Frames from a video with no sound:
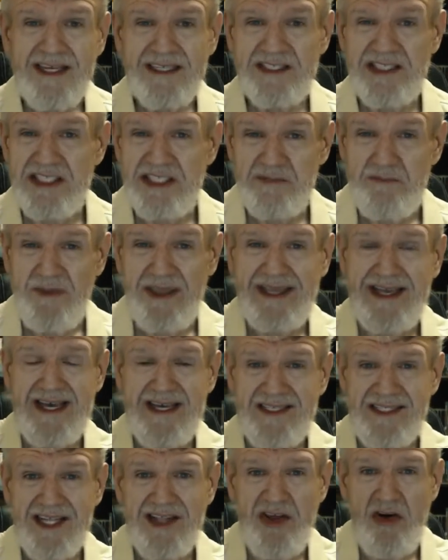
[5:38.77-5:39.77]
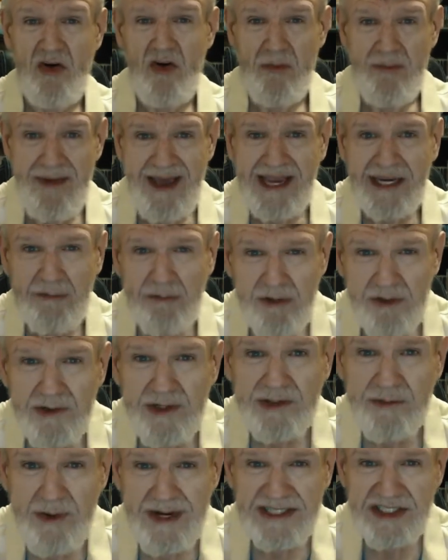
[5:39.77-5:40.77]
just because of the whole
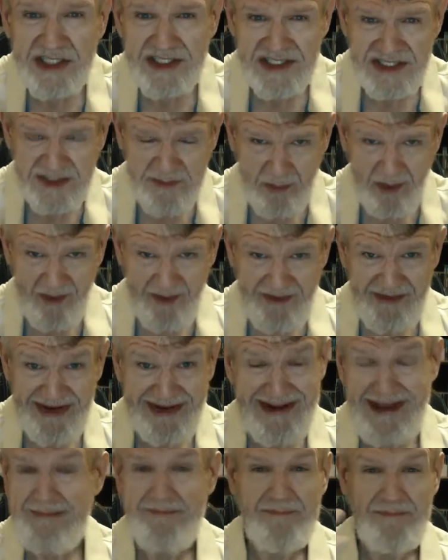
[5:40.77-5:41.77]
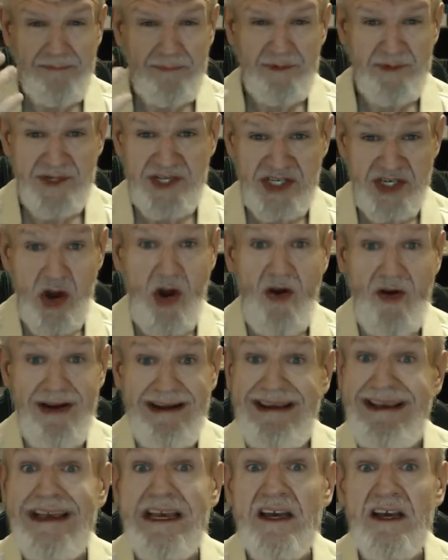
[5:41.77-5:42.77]
microaggressions part. And I'm
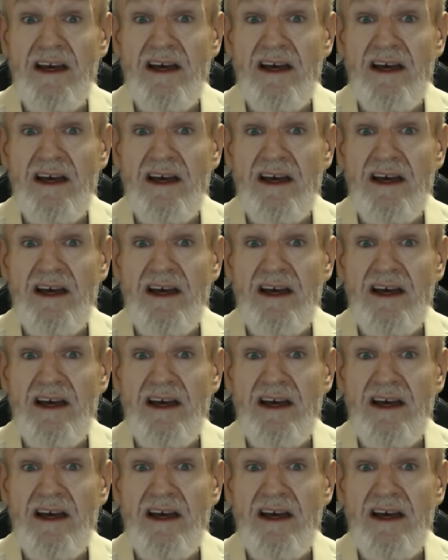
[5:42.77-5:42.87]
sorry